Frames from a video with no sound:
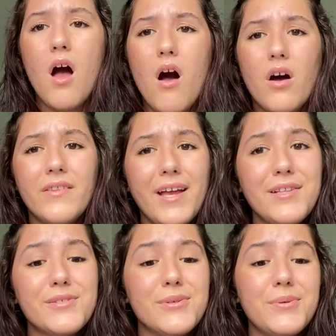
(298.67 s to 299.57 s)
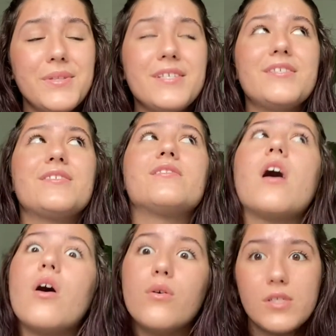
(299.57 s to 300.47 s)
Online school is
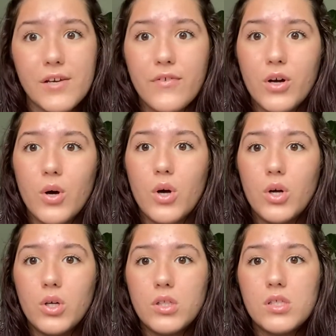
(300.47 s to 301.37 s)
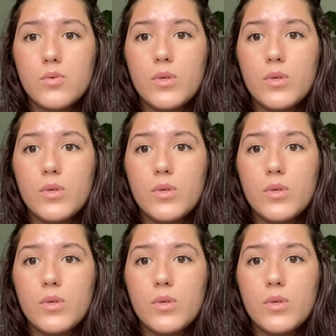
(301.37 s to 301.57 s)
so difficult.